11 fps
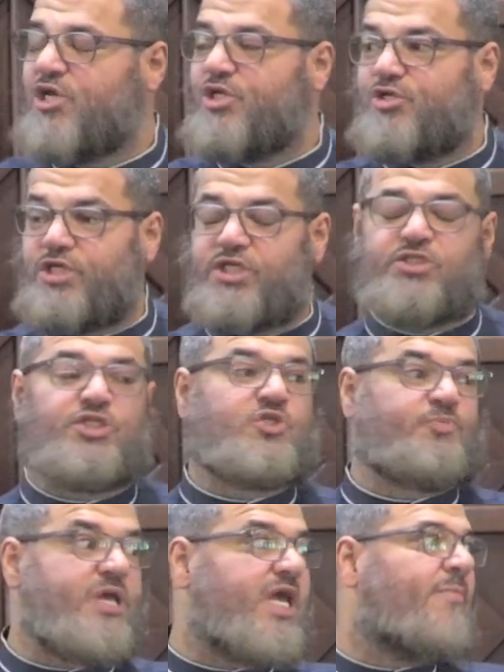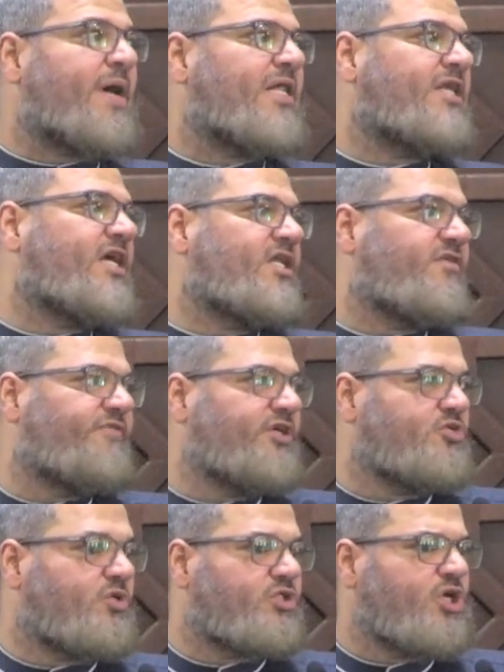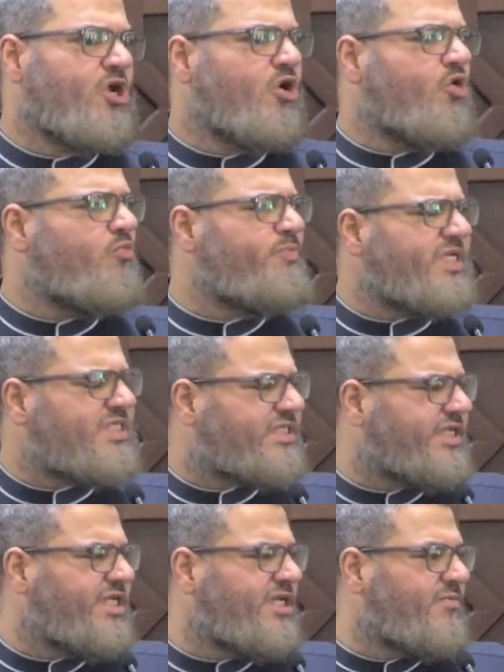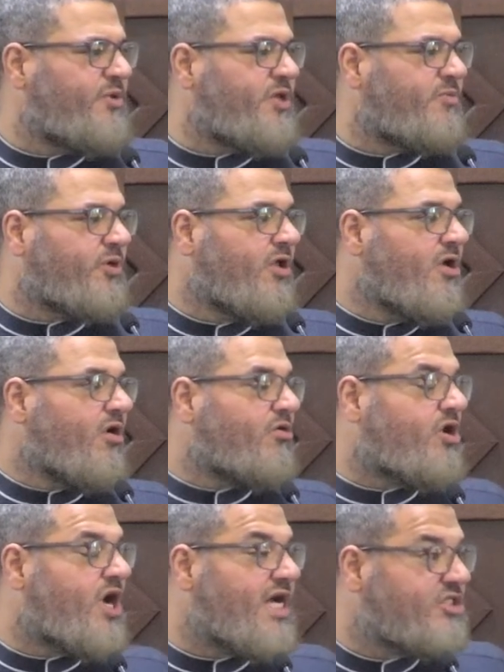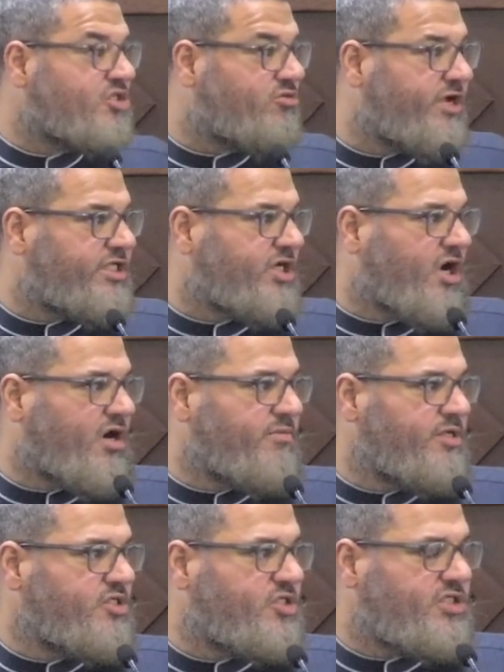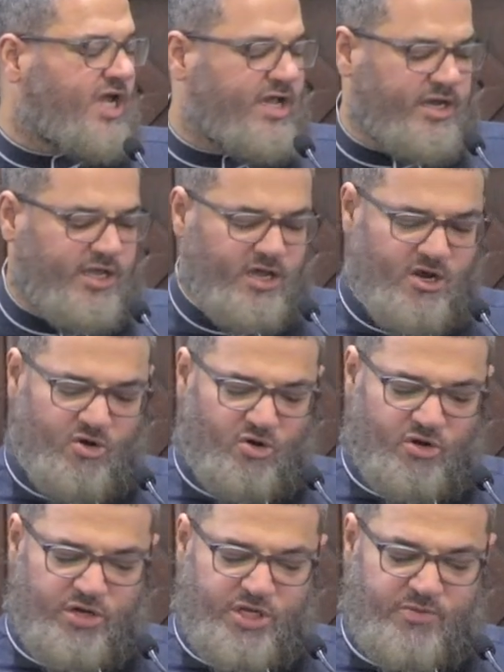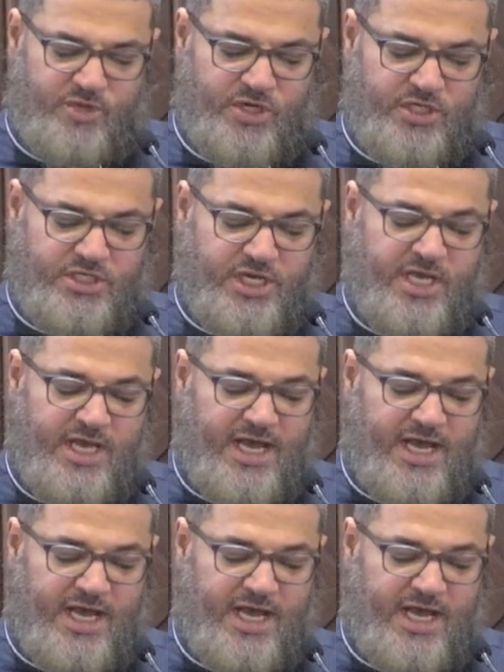you need to speak about the individuals who misleading people or cause great harm in society or in community.